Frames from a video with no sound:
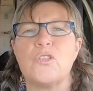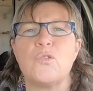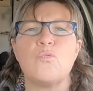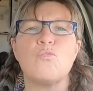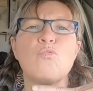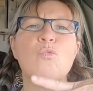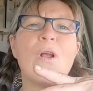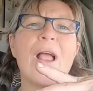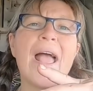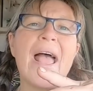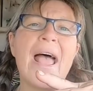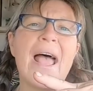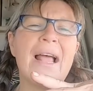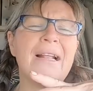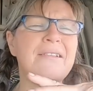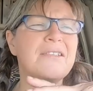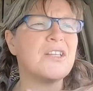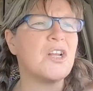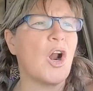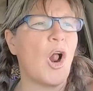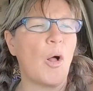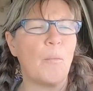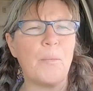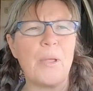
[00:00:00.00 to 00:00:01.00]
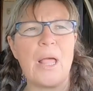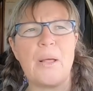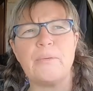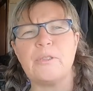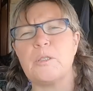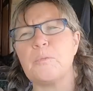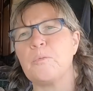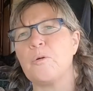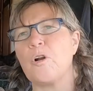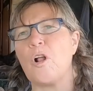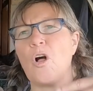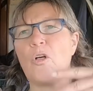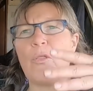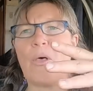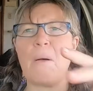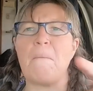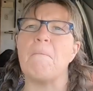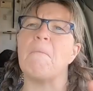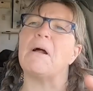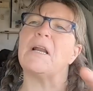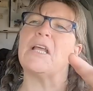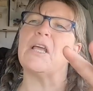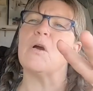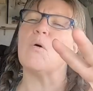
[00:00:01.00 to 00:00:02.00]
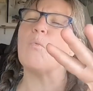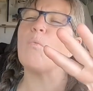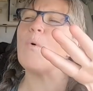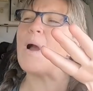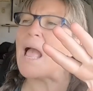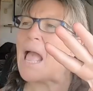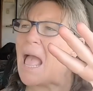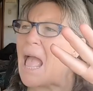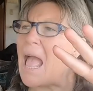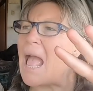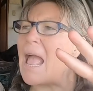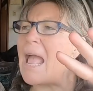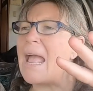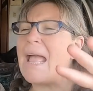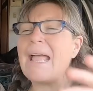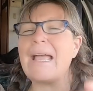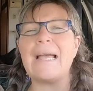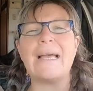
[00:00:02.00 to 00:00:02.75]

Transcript: in rent and I'll be able to put all that money away.